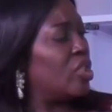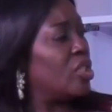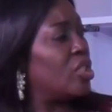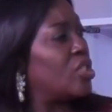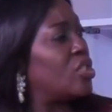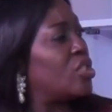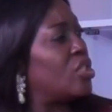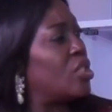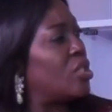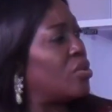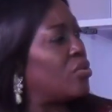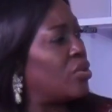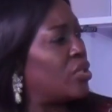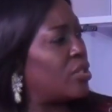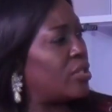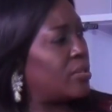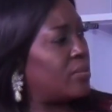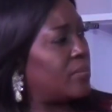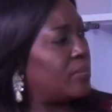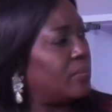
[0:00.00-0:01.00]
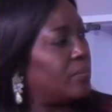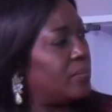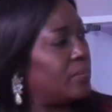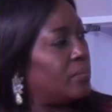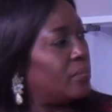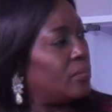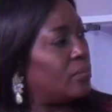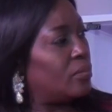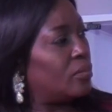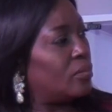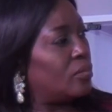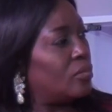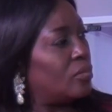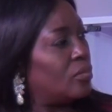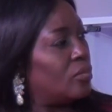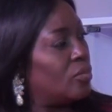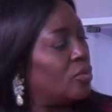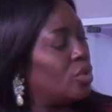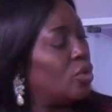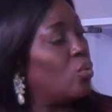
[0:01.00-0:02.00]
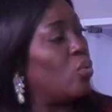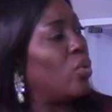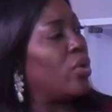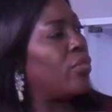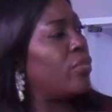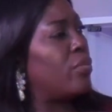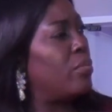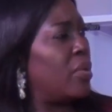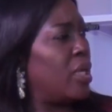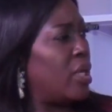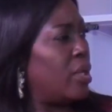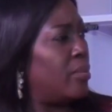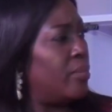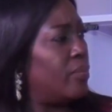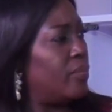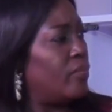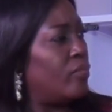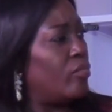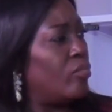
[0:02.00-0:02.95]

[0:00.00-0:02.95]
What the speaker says: in the secret with me.